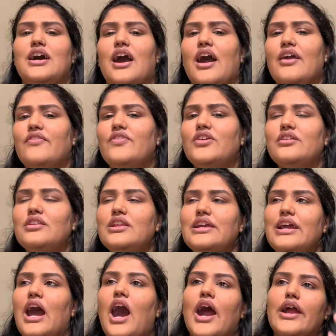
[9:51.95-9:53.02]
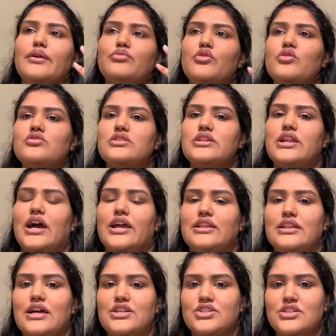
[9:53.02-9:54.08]
I feel like eyebrows and
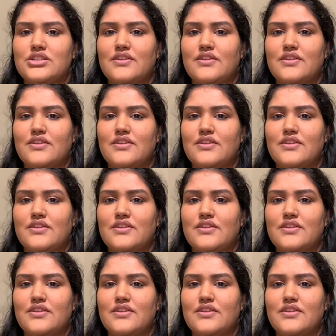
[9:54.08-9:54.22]
eyelashes